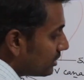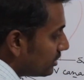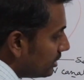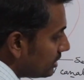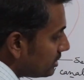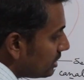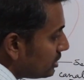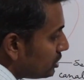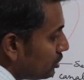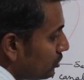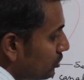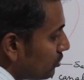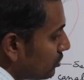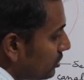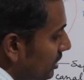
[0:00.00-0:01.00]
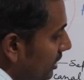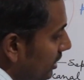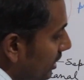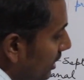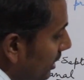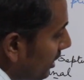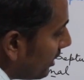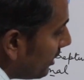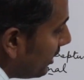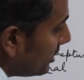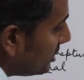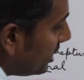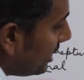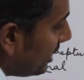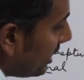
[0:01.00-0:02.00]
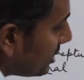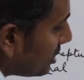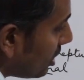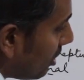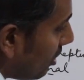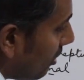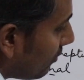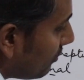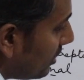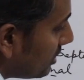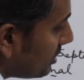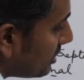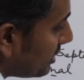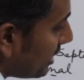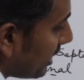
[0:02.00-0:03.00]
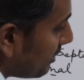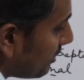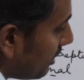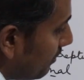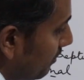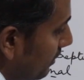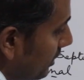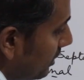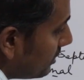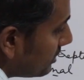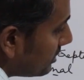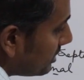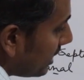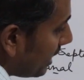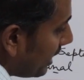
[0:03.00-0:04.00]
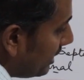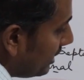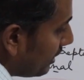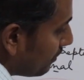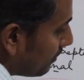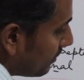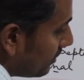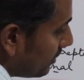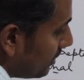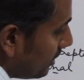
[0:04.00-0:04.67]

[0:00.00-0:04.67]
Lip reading: This is due to the rigid nature of this septum secundum.